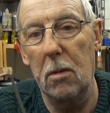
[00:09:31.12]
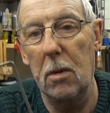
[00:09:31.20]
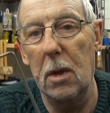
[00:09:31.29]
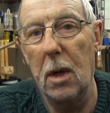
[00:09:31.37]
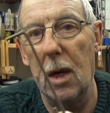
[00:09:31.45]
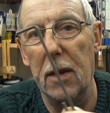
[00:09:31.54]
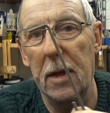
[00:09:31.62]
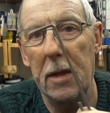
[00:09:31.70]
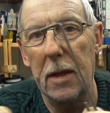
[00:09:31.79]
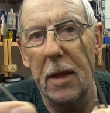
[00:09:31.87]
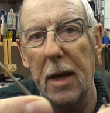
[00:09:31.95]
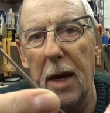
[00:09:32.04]
Where are they?
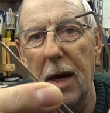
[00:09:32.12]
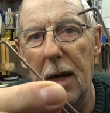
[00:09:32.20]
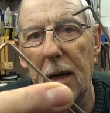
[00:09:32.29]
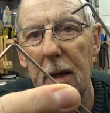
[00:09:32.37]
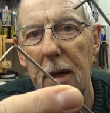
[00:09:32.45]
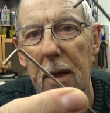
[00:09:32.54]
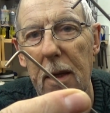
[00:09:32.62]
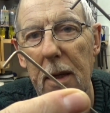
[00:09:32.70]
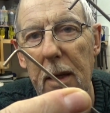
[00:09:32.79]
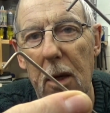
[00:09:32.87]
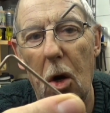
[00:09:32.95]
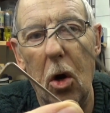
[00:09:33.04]
There they are.
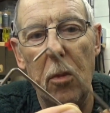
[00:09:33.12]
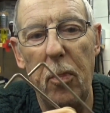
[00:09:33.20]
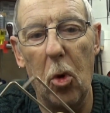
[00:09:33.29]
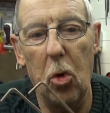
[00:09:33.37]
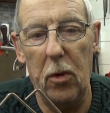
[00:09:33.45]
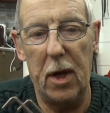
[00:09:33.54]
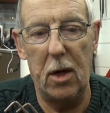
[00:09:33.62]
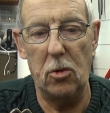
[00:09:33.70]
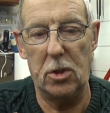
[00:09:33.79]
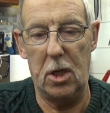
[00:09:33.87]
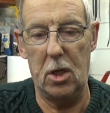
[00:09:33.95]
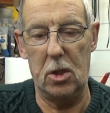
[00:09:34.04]
I bought
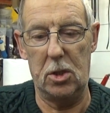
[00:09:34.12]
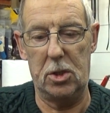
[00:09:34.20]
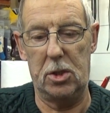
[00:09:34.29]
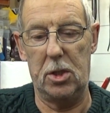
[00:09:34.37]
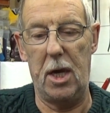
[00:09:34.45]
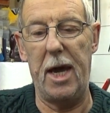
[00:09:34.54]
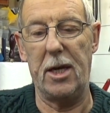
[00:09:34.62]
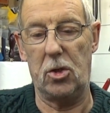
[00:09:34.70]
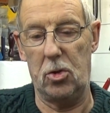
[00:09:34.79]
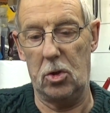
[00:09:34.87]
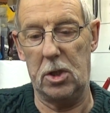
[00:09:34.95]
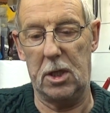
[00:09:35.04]
those as
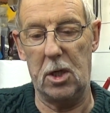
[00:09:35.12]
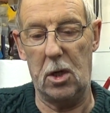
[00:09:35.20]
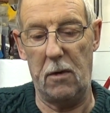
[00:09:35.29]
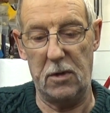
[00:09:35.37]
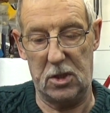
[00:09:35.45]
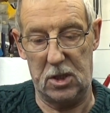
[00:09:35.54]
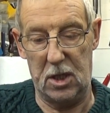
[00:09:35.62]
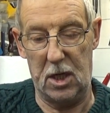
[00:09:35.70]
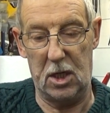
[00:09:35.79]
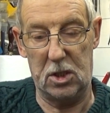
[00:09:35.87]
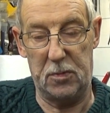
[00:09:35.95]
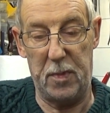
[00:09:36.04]
extra, so I can have a
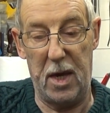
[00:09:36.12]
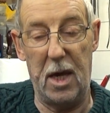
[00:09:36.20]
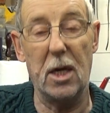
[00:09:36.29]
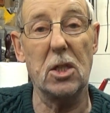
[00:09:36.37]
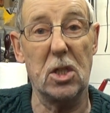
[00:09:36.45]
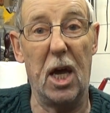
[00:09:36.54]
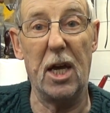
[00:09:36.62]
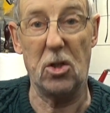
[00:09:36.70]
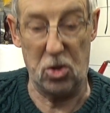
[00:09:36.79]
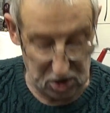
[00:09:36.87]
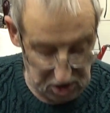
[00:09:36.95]
spare extra